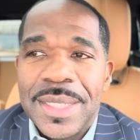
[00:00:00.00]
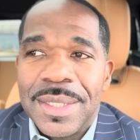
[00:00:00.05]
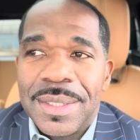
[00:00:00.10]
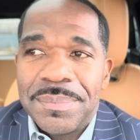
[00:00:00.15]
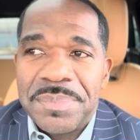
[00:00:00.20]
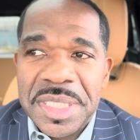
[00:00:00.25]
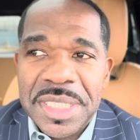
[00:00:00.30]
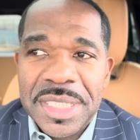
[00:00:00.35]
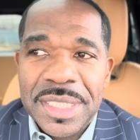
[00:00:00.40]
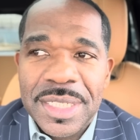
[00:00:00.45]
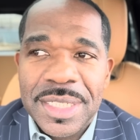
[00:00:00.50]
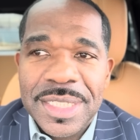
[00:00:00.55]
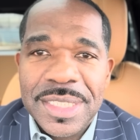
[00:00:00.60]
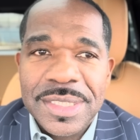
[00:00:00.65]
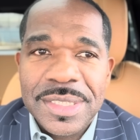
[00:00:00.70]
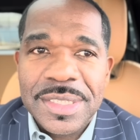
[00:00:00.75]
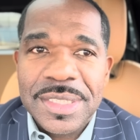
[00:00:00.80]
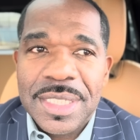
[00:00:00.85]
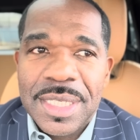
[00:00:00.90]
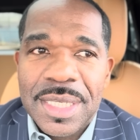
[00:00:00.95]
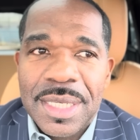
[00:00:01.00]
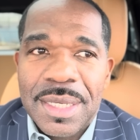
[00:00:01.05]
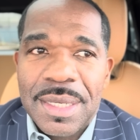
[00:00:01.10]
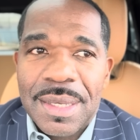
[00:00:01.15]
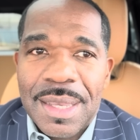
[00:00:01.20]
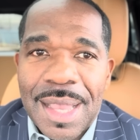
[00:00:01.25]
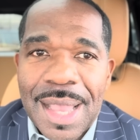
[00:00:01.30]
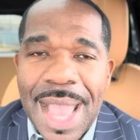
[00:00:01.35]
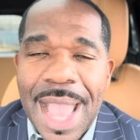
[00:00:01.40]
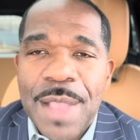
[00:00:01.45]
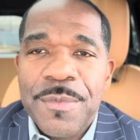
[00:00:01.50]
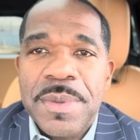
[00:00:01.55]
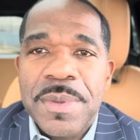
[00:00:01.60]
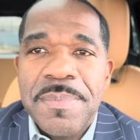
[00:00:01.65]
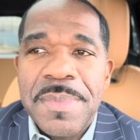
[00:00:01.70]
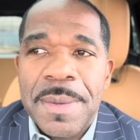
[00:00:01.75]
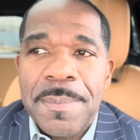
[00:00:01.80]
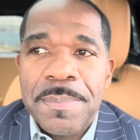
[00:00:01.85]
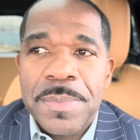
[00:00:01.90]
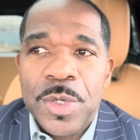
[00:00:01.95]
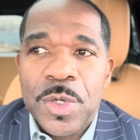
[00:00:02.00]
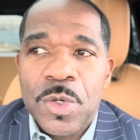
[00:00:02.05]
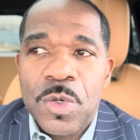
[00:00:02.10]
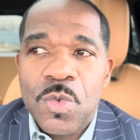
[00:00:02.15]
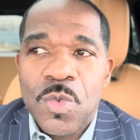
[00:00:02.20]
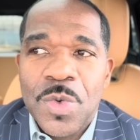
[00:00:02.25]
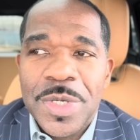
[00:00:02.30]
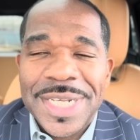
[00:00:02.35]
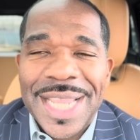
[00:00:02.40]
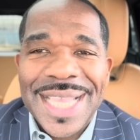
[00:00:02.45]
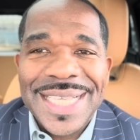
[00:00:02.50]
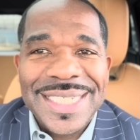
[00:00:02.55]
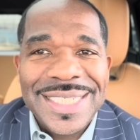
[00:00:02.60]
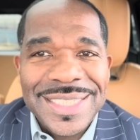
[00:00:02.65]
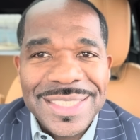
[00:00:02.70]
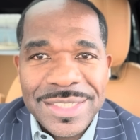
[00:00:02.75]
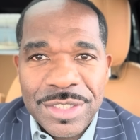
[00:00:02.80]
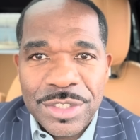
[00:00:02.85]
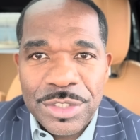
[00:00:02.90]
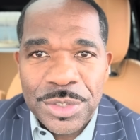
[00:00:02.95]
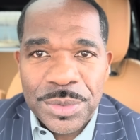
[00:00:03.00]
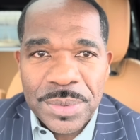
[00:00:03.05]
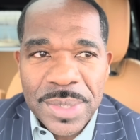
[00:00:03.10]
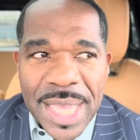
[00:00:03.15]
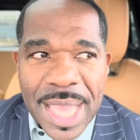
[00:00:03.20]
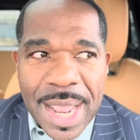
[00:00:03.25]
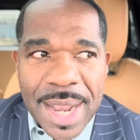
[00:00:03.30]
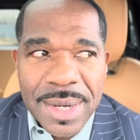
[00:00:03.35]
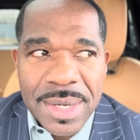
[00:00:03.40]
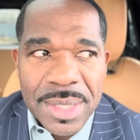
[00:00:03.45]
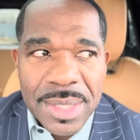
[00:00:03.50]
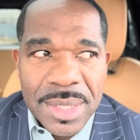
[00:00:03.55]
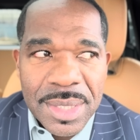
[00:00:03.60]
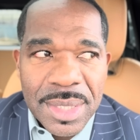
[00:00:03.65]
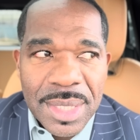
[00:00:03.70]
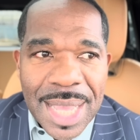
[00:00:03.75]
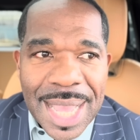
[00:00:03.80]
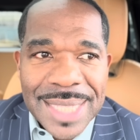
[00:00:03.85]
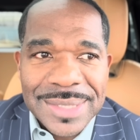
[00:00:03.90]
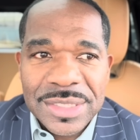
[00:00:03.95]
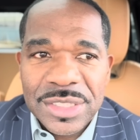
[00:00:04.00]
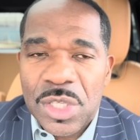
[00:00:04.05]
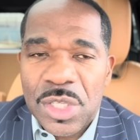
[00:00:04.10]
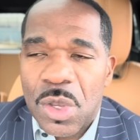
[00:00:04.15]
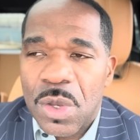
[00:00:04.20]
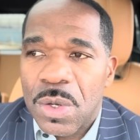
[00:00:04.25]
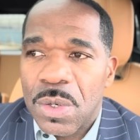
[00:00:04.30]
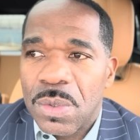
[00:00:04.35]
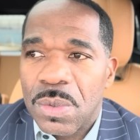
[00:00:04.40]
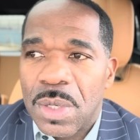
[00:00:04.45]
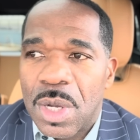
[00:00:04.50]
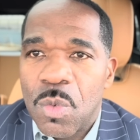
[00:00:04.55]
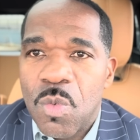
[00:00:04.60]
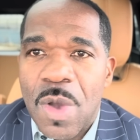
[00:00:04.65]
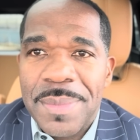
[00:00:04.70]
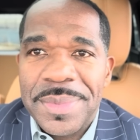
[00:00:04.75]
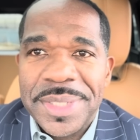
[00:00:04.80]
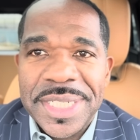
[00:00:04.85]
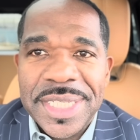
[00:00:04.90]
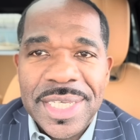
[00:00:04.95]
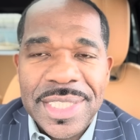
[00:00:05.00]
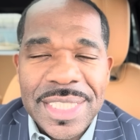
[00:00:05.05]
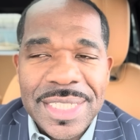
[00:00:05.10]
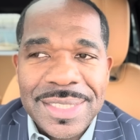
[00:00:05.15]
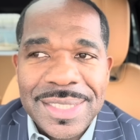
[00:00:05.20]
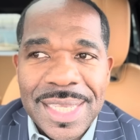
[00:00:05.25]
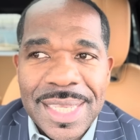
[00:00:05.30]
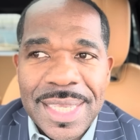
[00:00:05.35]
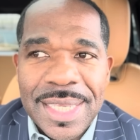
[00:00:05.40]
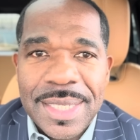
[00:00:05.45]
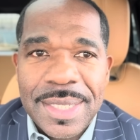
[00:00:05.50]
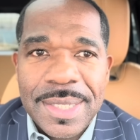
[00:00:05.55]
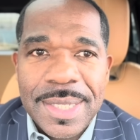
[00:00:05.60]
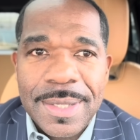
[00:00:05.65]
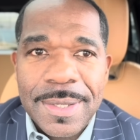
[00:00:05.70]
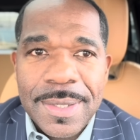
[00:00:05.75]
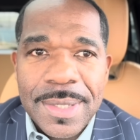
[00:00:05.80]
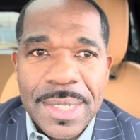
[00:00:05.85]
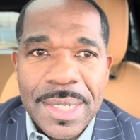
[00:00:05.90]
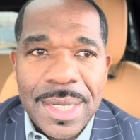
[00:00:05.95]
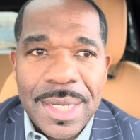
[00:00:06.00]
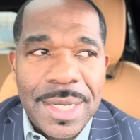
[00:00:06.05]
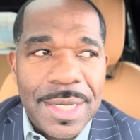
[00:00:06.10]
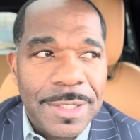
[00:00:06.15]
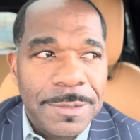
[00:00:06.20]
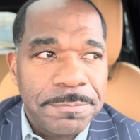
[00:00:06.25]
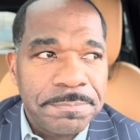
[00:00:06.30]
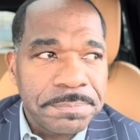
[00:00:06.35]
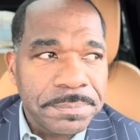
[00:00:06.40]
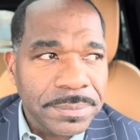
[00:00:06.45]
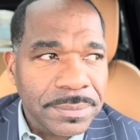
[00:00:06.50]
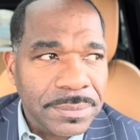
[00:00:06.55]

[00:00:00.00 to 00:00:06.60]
because I remember when I couldn't do that. I saw a woman the other day. Um,